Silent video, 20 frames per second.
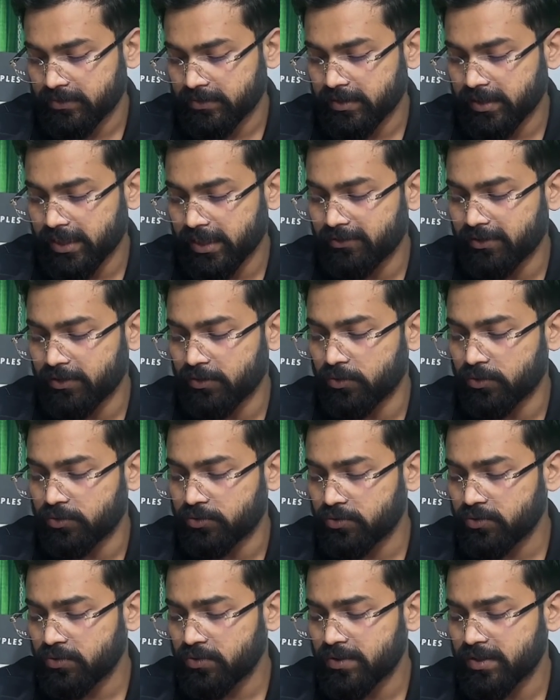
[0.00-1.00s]
It will go
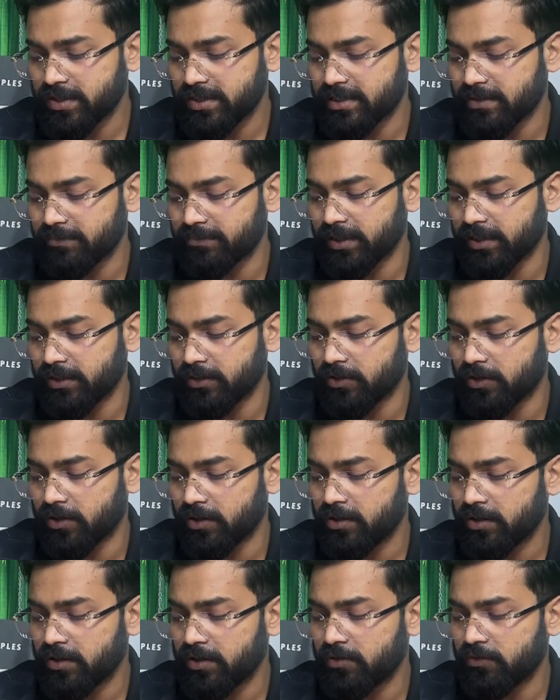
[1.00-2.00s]
through something called
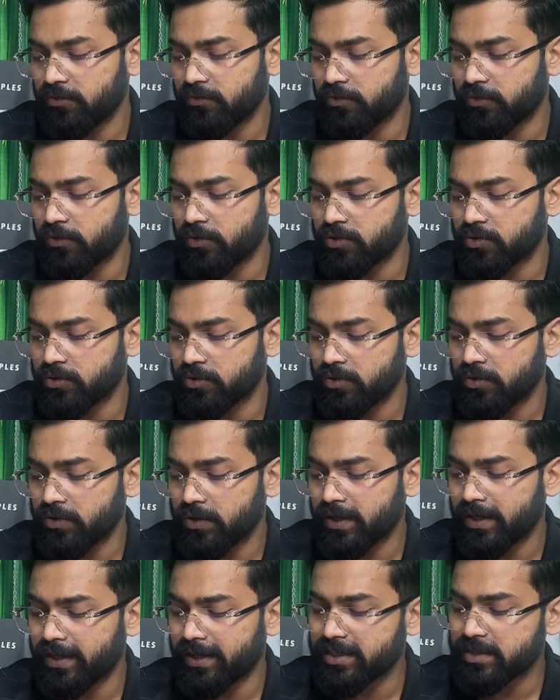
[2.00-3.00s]

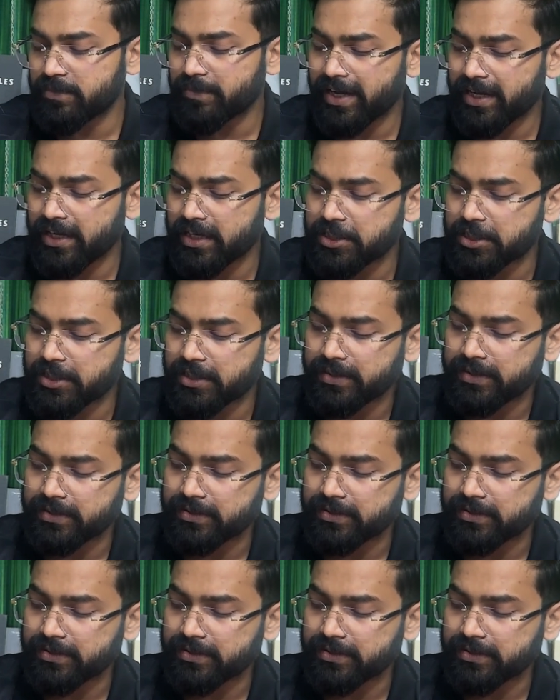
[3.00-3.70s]
photorespiration.